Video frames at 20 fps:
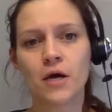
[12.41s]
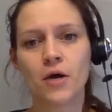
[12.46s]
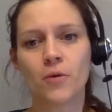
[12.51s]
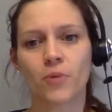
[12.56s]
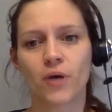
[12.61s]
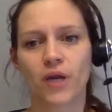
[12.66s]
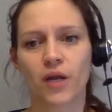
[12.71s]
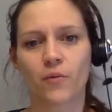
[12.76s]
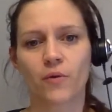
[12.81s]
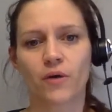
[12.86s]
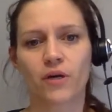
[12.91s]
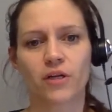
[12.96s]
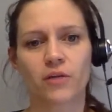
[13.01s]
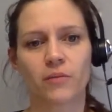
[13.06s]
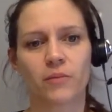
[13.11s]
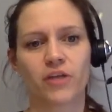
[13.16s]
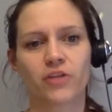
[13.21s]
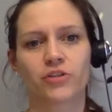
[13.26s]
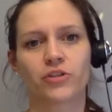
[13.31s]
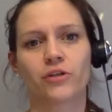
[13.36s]
but I wanted to
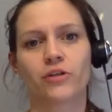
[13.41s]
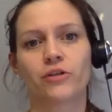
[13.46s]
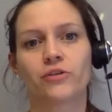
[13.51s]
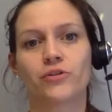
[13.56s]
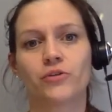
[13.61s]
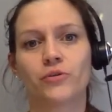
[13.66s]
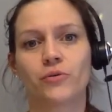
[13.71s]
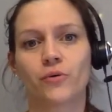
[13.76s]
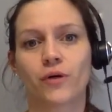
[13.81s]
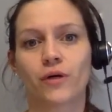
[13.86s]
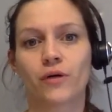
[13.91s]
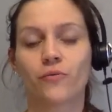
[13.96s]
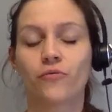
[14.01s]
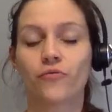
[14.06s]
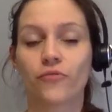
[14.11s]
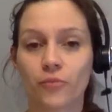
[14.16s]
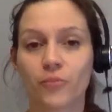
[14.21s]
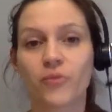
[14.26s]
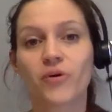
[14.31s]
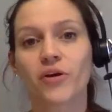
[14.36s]
make sure that you were
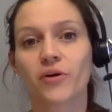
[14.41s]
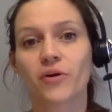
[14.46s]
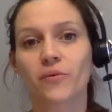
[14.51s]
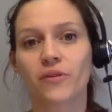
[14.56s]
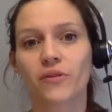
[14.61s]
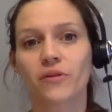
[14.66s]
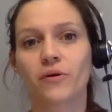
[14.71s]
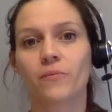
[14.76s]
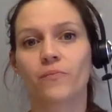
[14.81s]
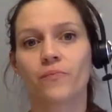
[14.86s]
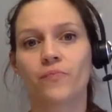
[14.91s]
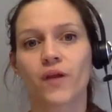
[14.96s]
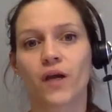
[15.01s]
familiar with them.